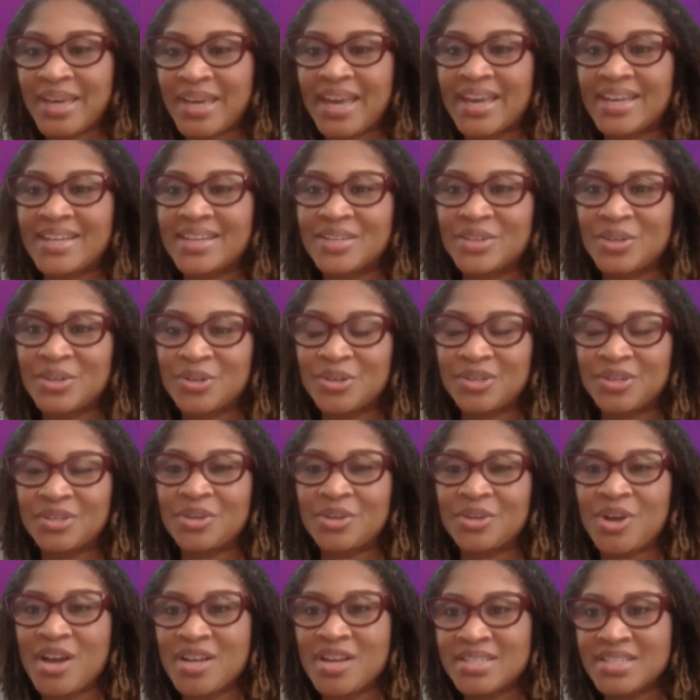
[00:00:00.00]
So again, your
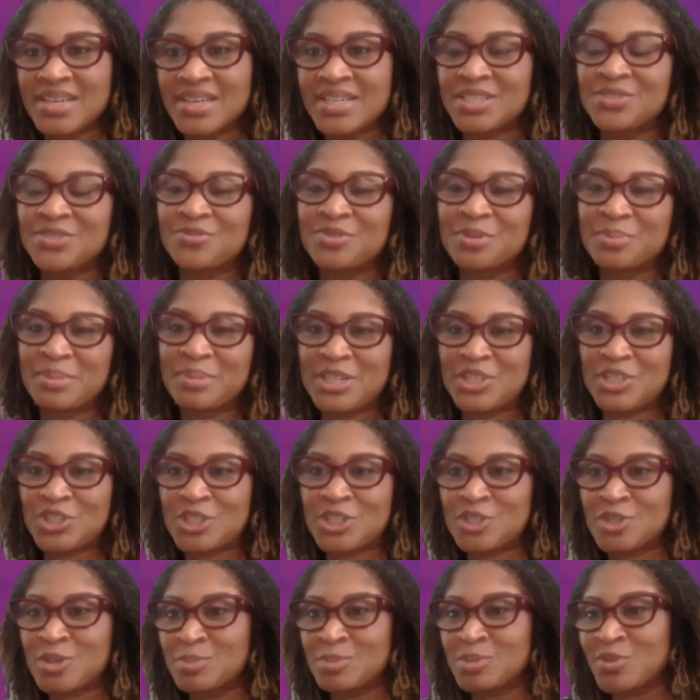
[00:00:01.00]
contact
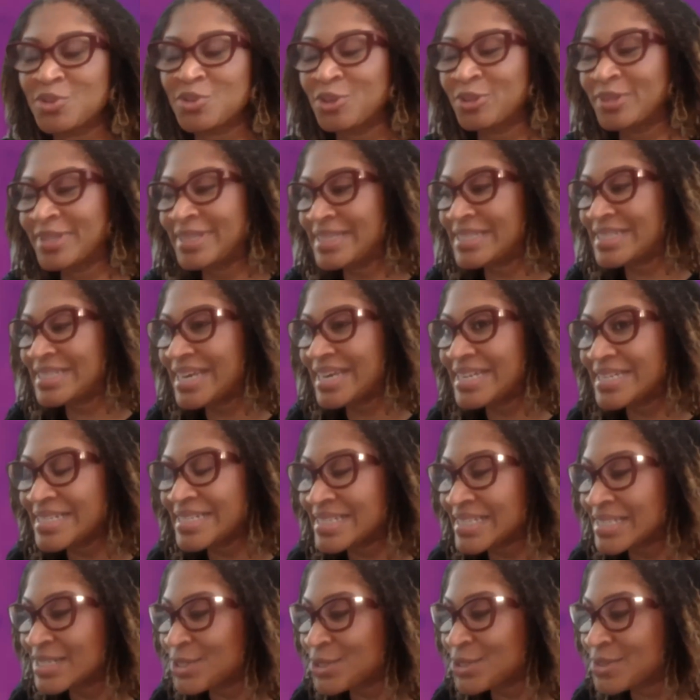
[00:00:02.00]
information in terms of your LinkedIn
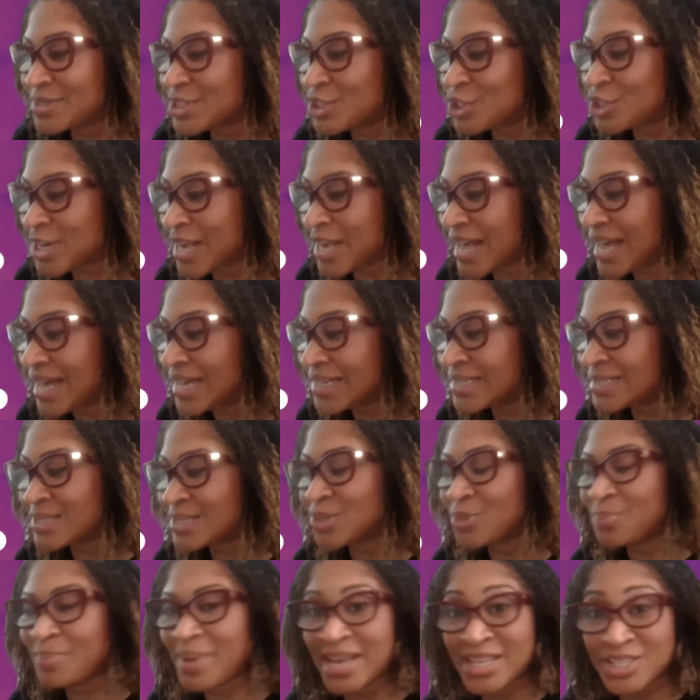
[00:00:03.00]
is into the chat. And
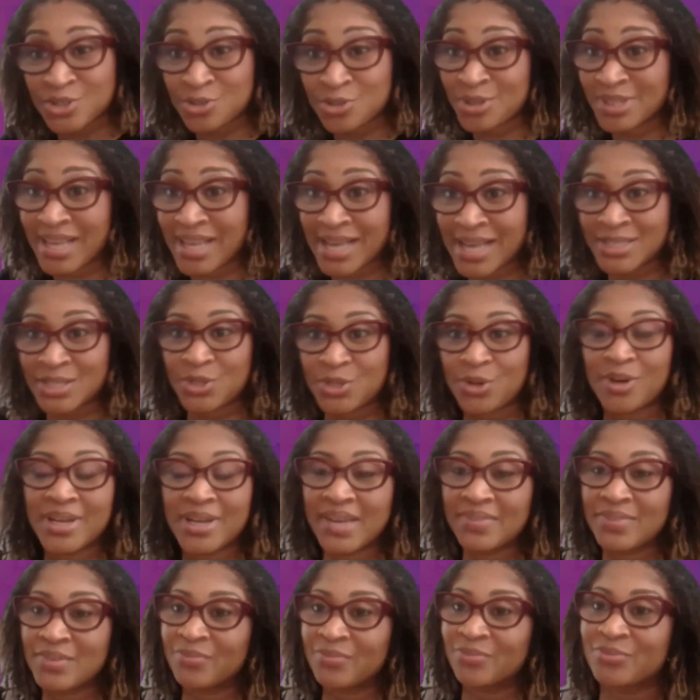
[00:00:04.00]
so masterclass
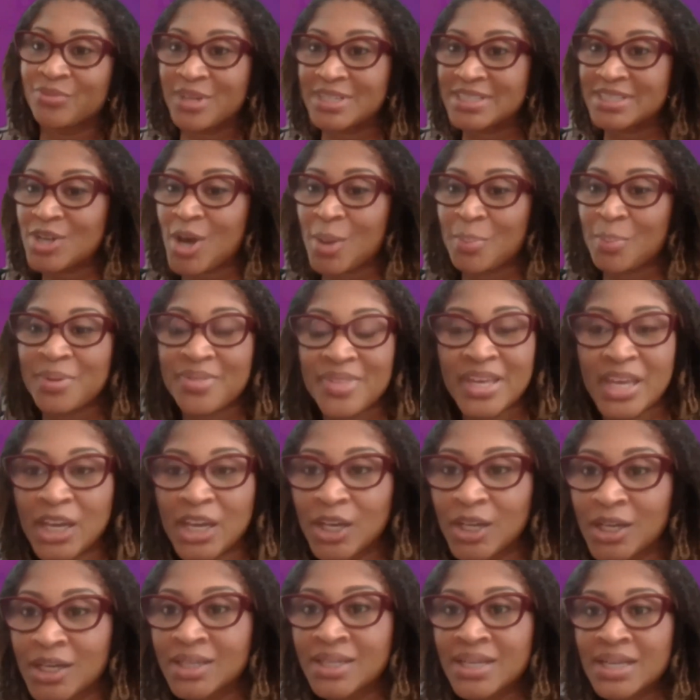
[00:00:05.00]
starting at the front top of the
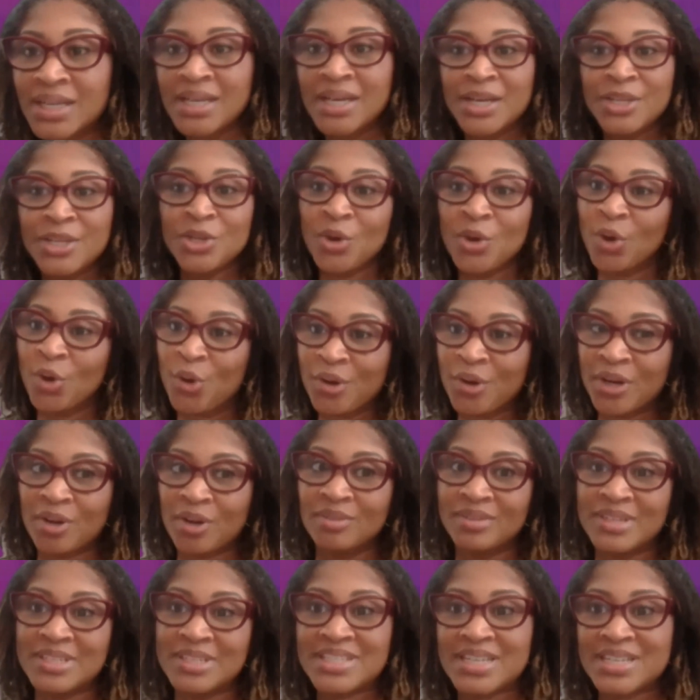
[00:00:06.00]
year, you heard it,
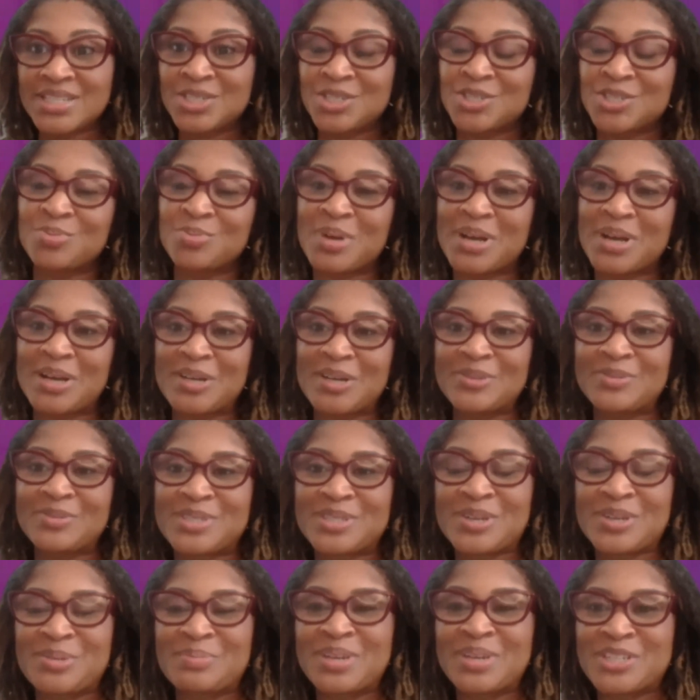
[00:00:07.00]
only 10 to 12.
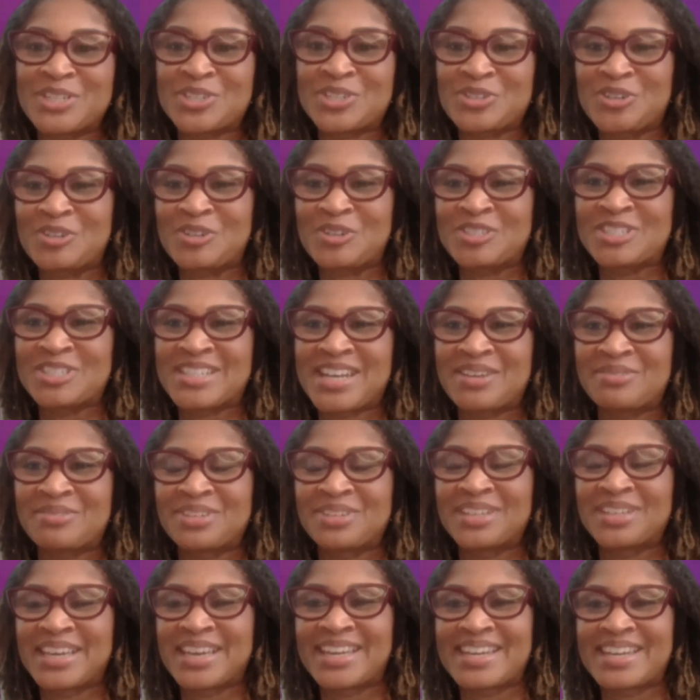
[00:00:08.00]
So make sure you're staying
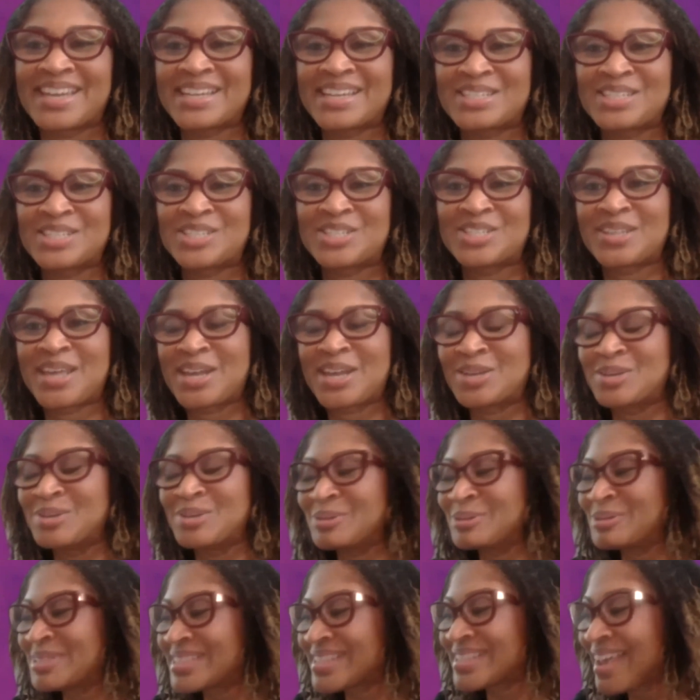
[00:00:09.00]
really connected to that
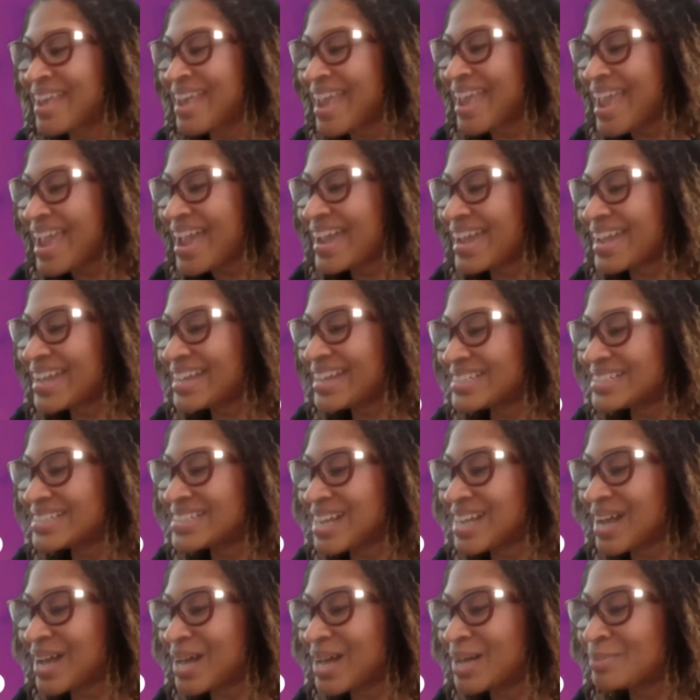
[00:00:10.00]
news,
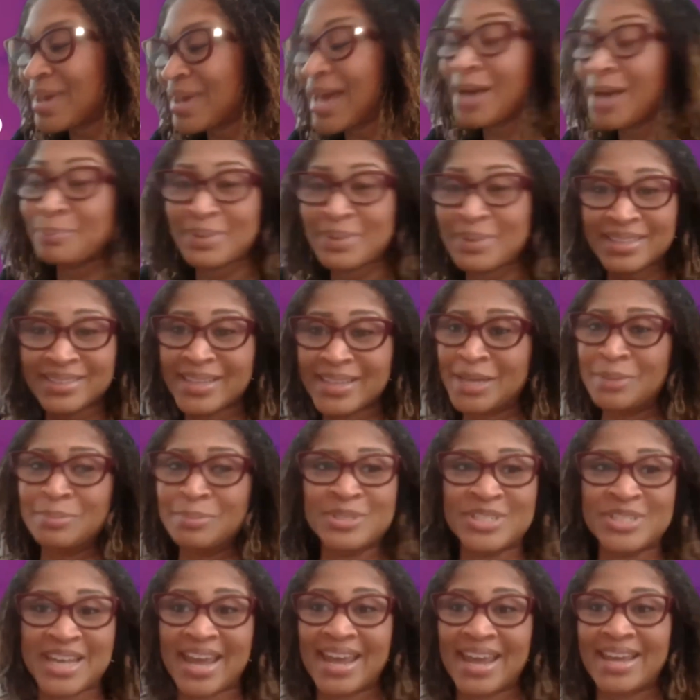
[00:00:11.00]
and happy
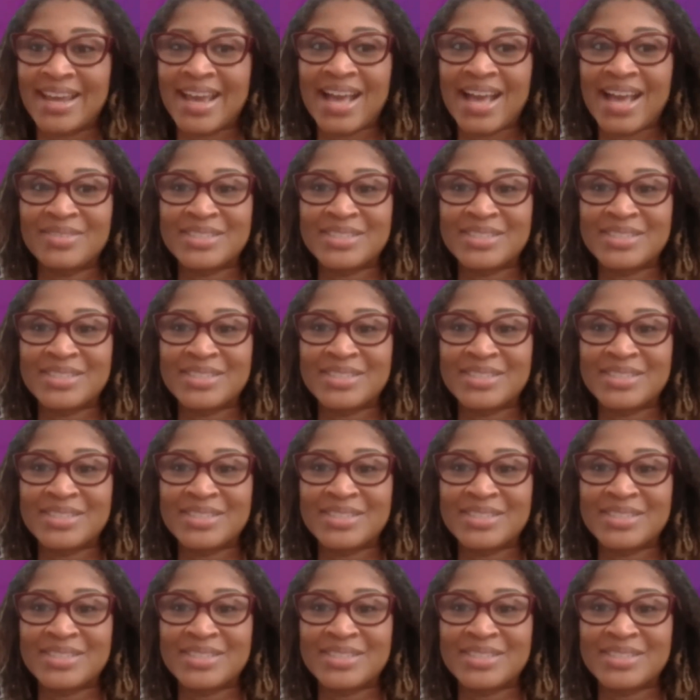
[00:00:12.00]
Labor Day.